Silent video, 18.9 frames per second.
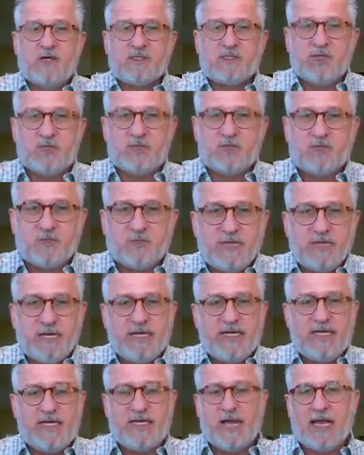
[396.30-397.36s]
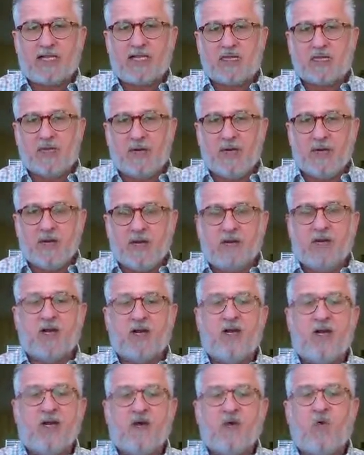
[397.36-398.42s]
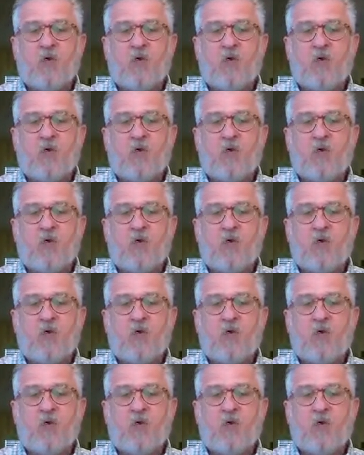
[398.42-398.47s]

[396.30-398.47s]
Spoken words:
social media like Twitter,